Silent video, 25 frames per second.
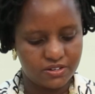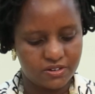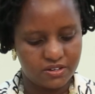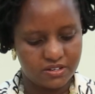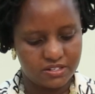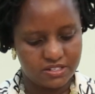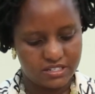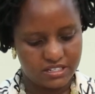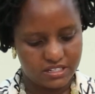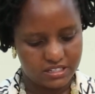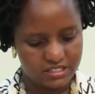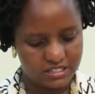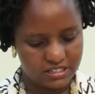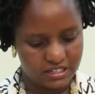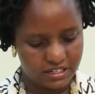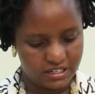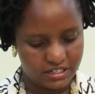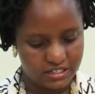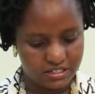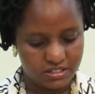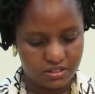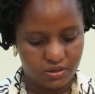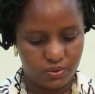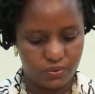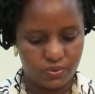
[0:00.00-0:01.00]

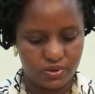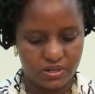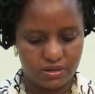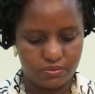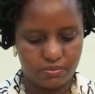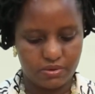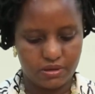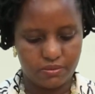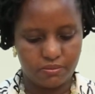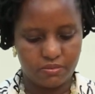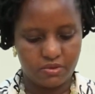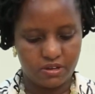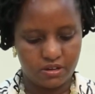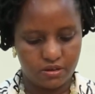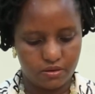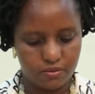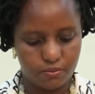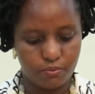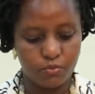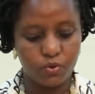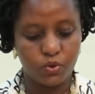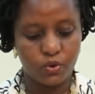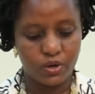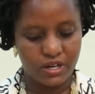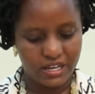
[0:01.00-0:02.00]
contestant will be
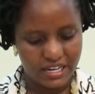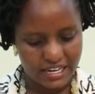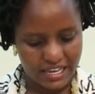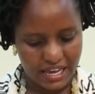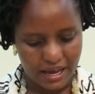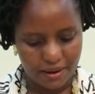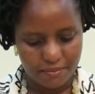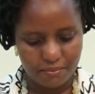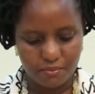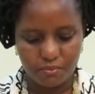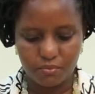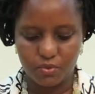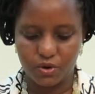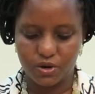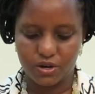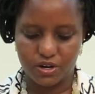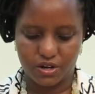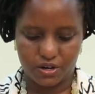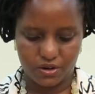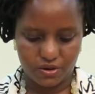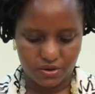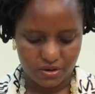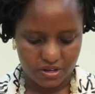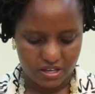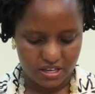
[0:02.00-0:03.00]
William
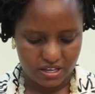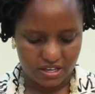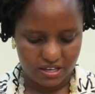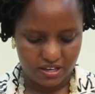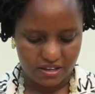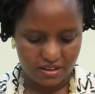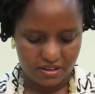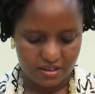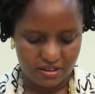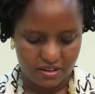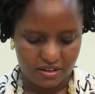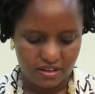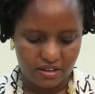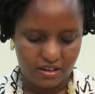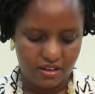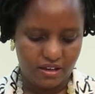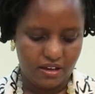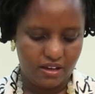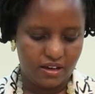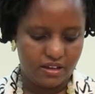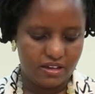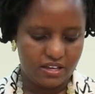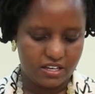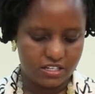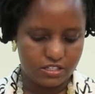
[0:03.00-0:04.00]
Muriuki.
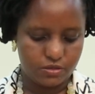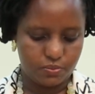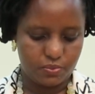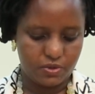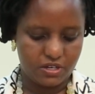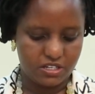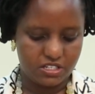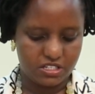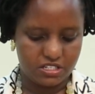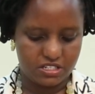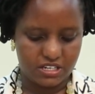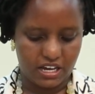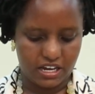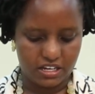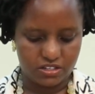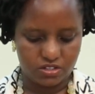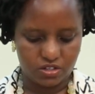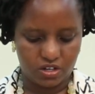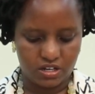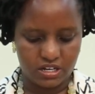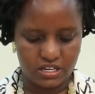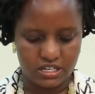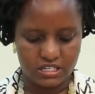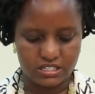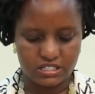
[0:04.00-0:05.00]
His speech
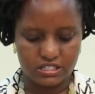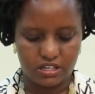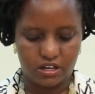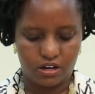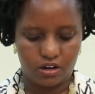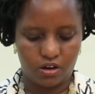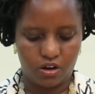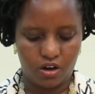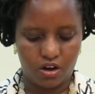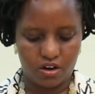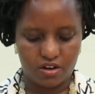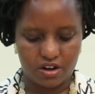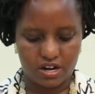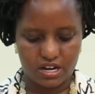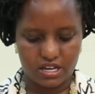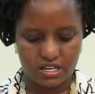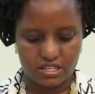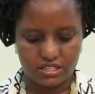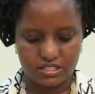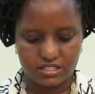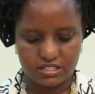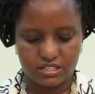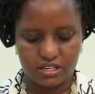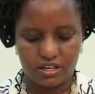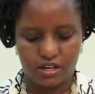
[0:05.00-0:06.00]
title is
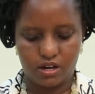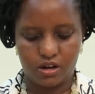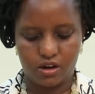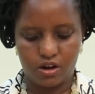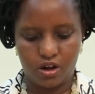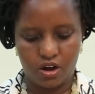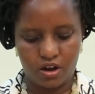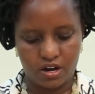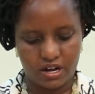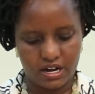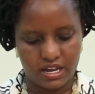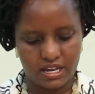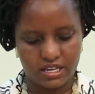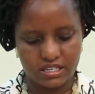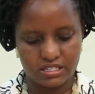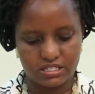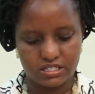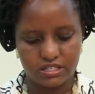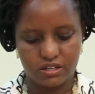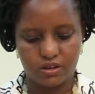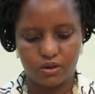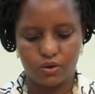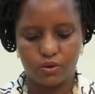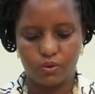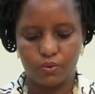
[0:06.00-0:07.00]
Lawrence.
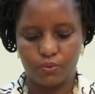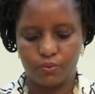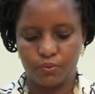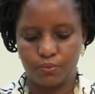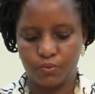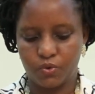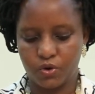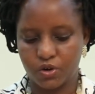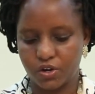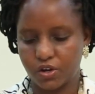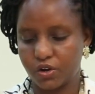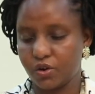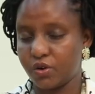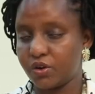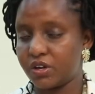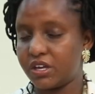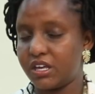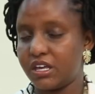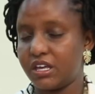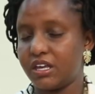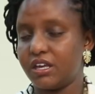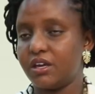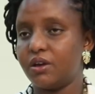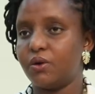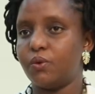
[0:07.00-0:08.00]
Lawrence
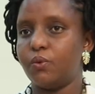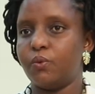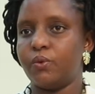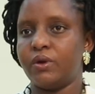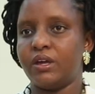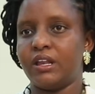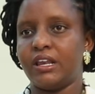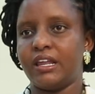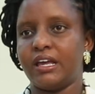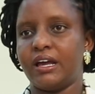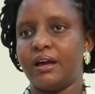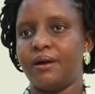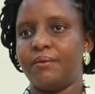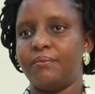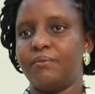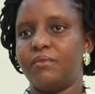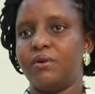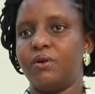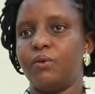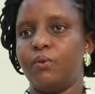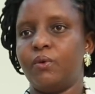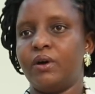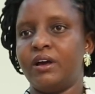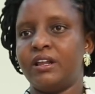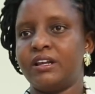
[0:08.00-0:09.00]
Muriuki William.
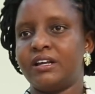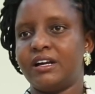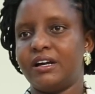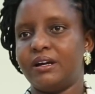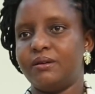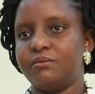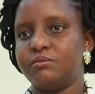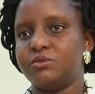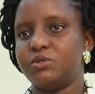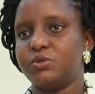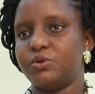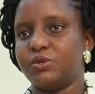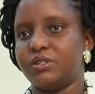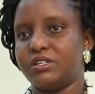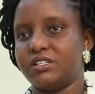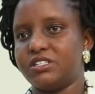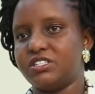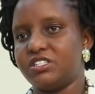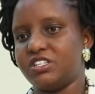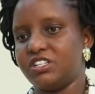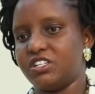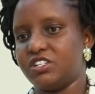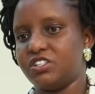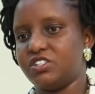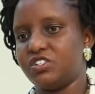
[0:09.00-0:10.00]
Welcome to
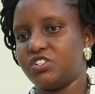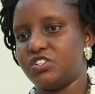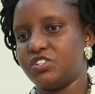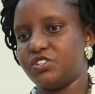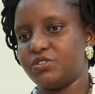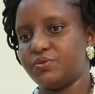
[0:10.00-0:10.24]
the stage.